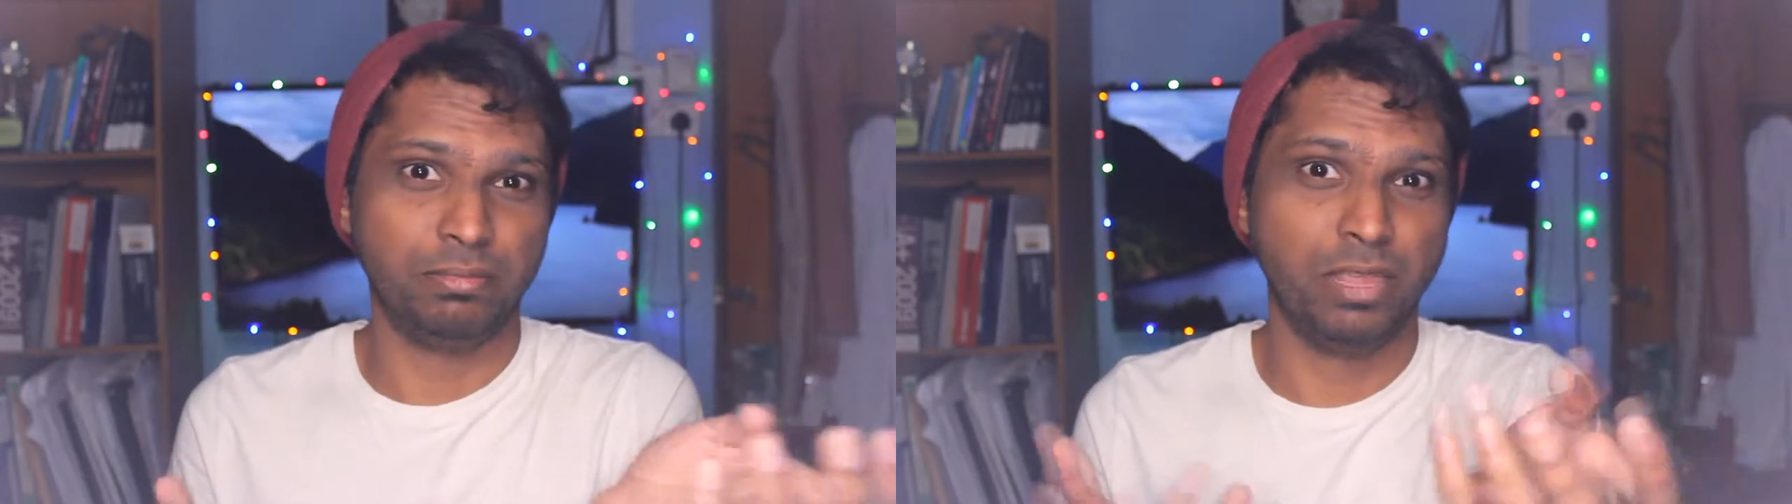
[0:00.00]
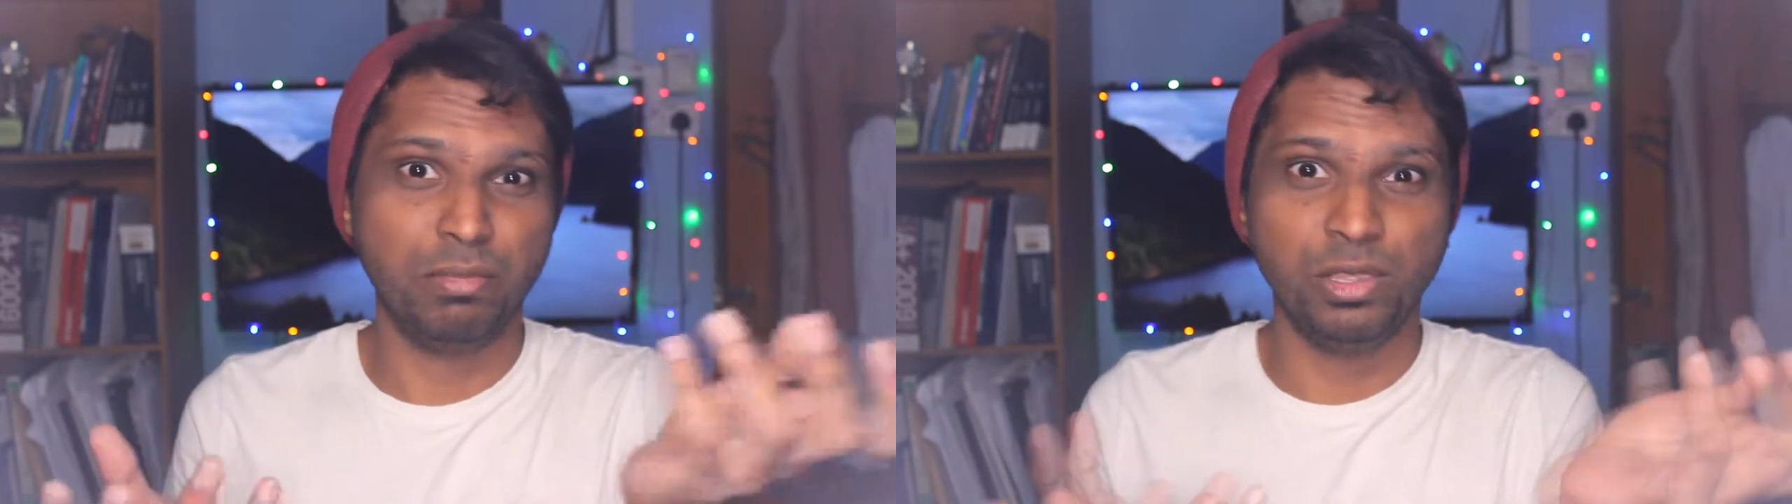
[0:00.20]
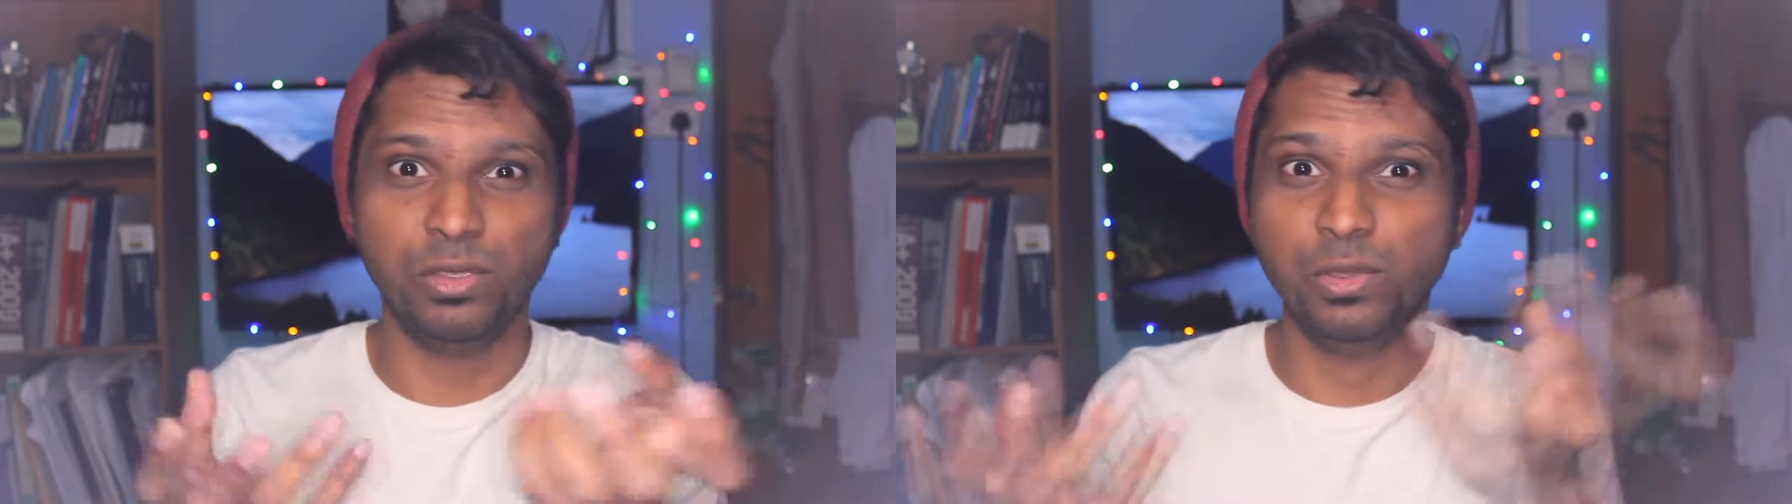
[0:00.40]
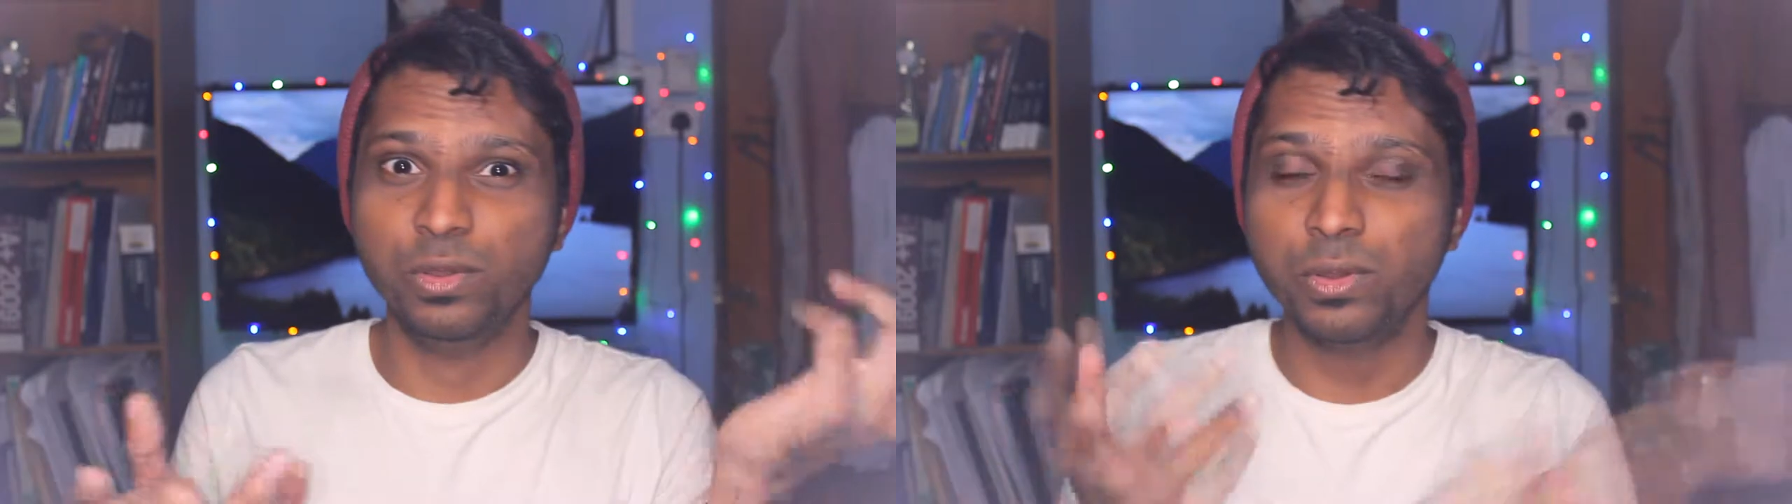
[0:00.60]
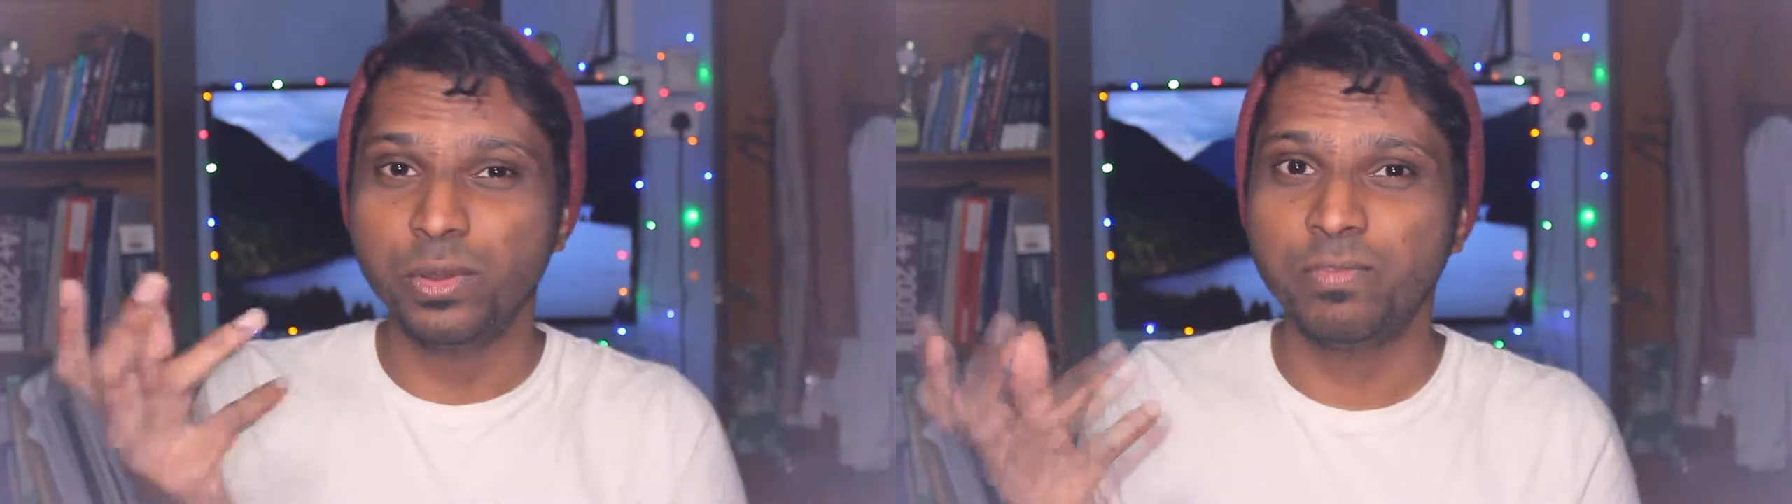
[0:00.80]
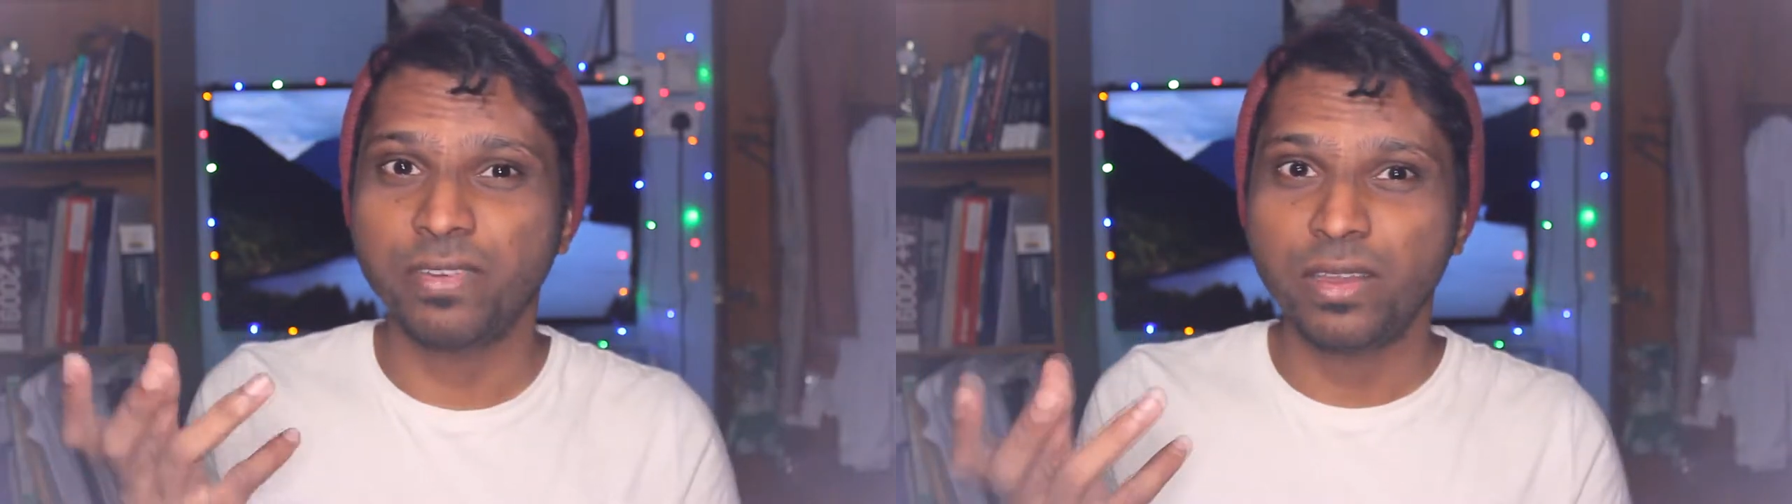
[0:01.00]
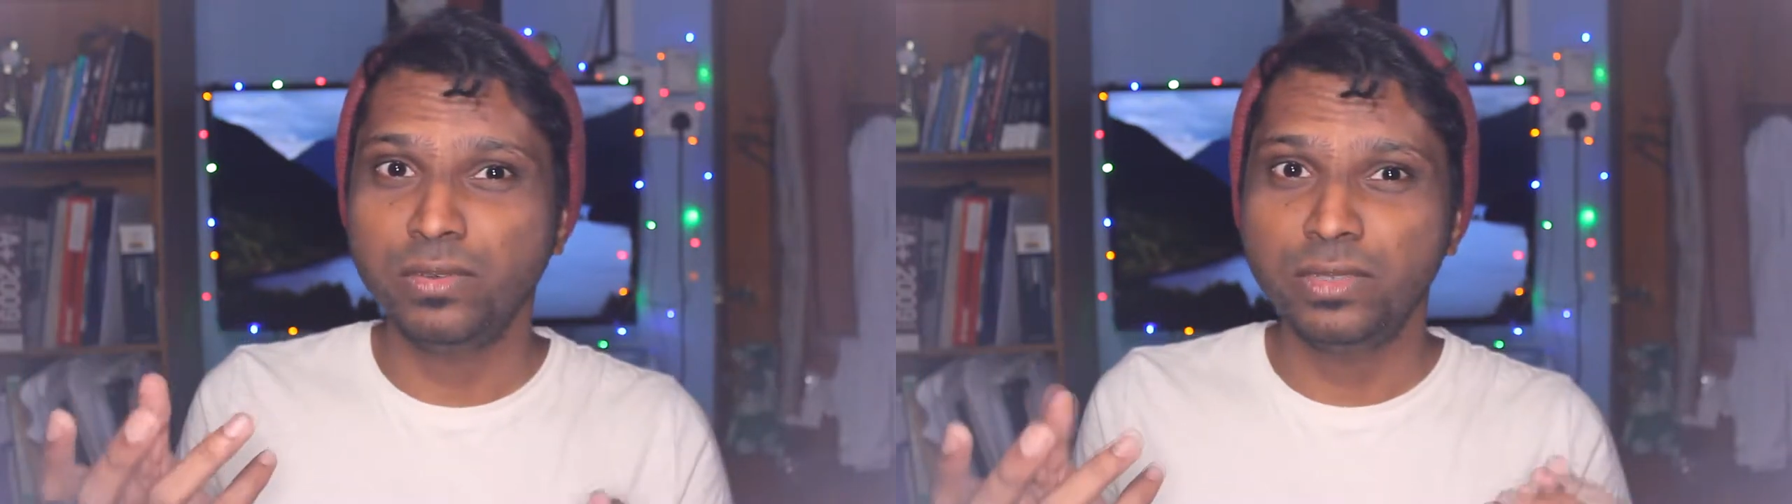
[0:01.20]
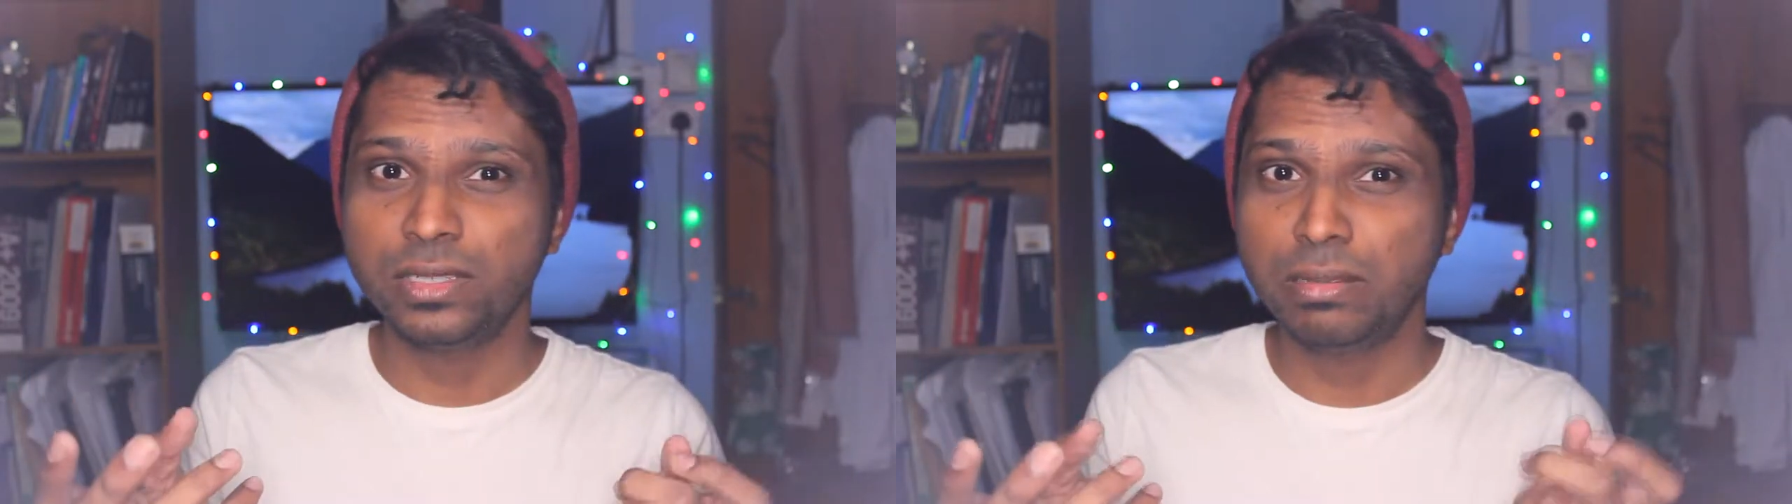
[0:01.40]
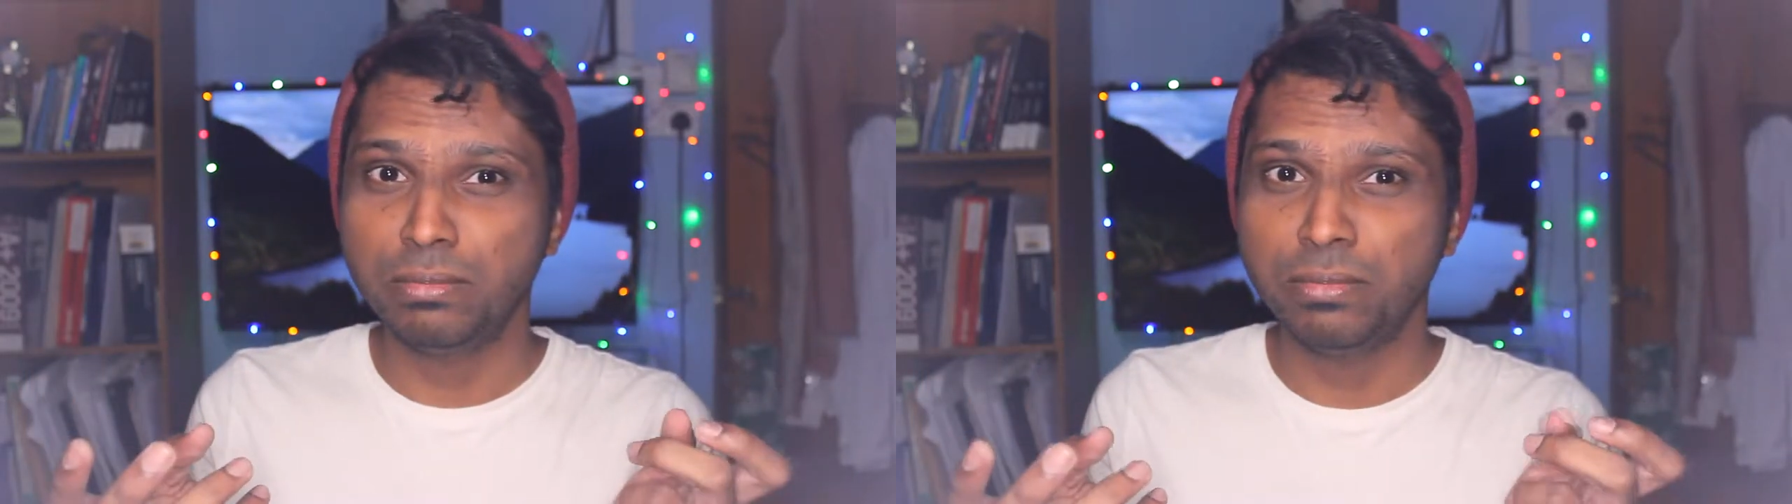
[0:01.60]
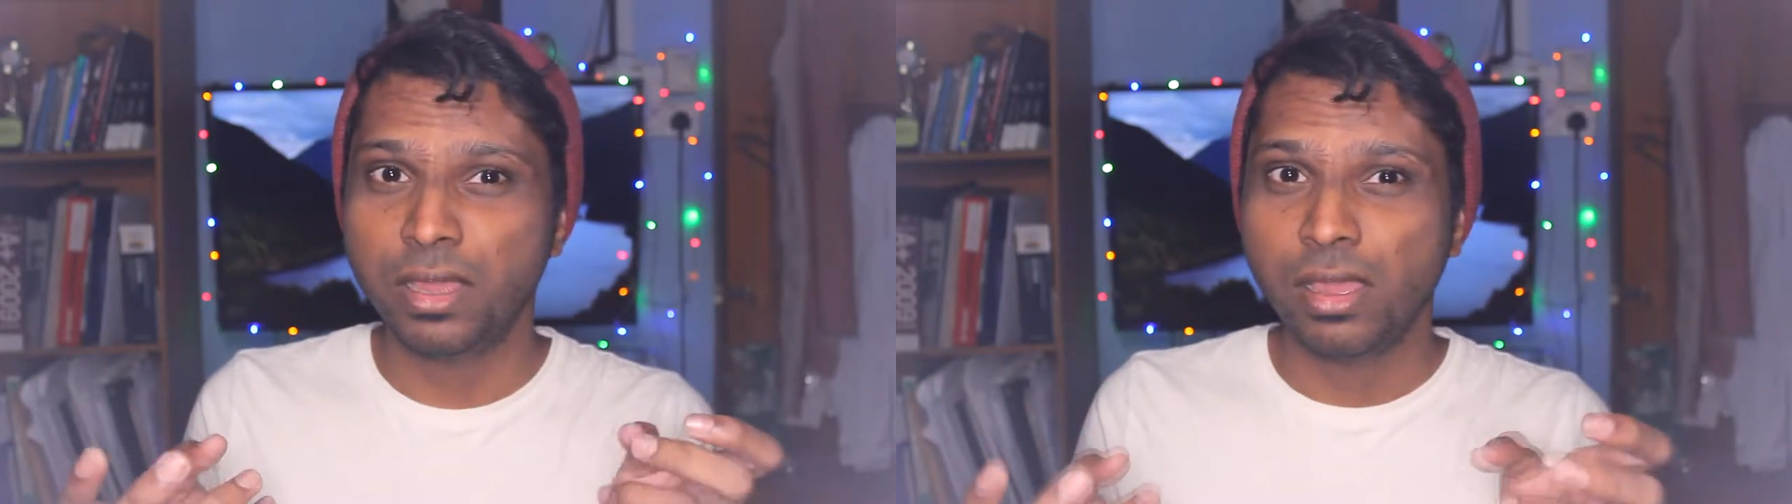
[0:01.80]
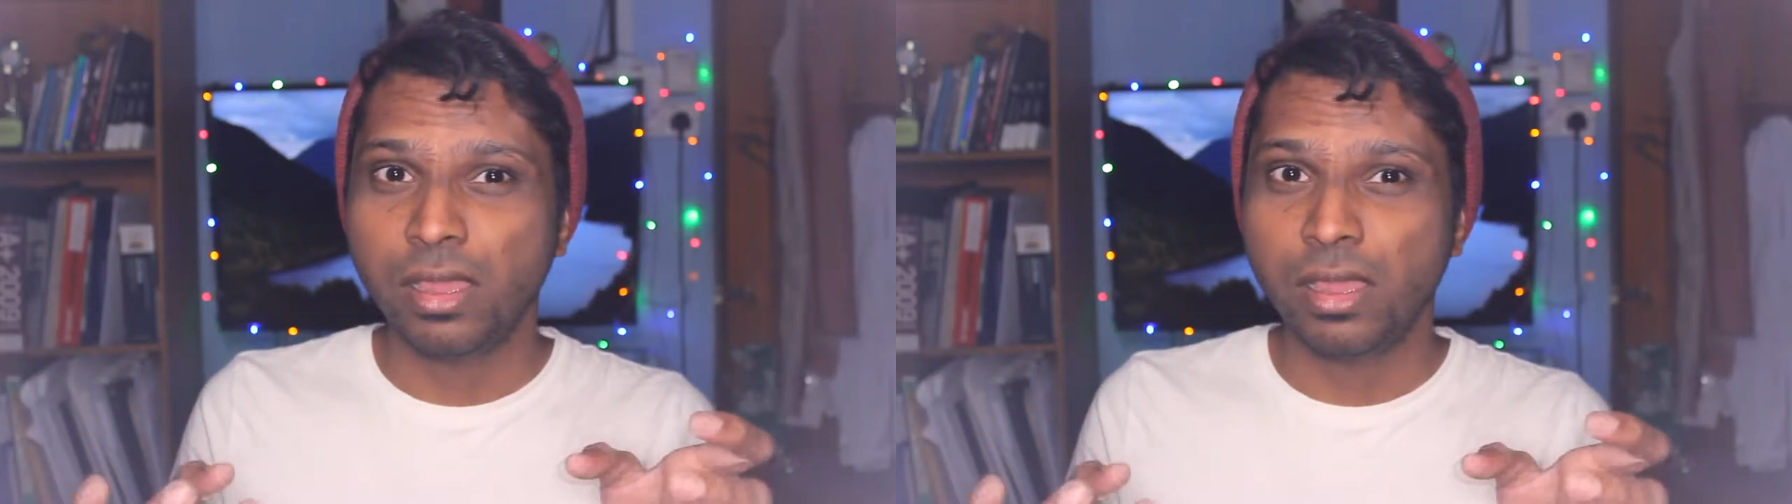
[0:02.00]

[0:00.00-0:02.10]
maybe you found some